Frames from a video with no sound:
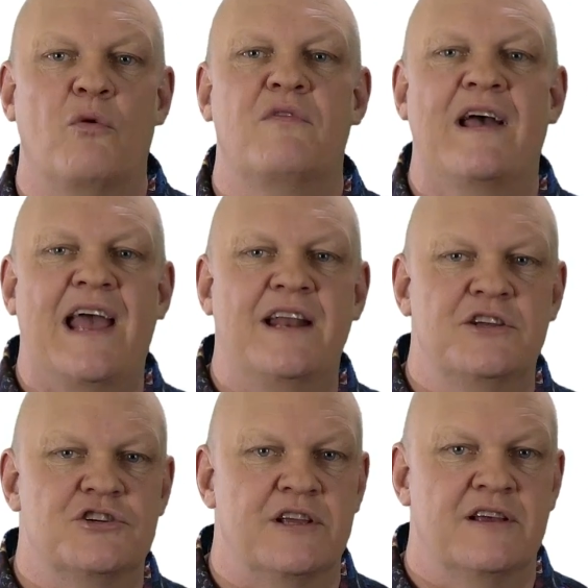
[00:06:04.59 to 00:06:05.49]
all the
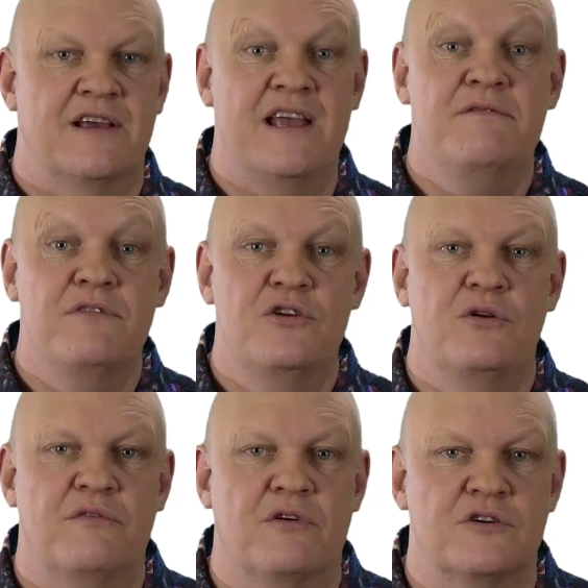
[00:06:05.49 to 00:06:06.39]
energy in the
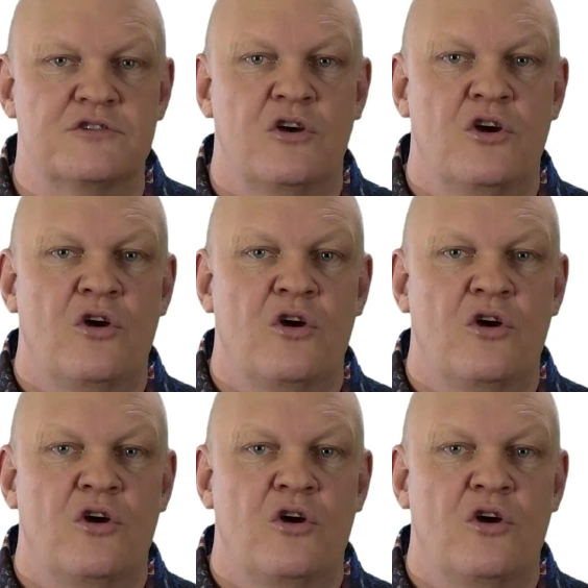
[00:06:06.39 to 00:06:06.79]
universe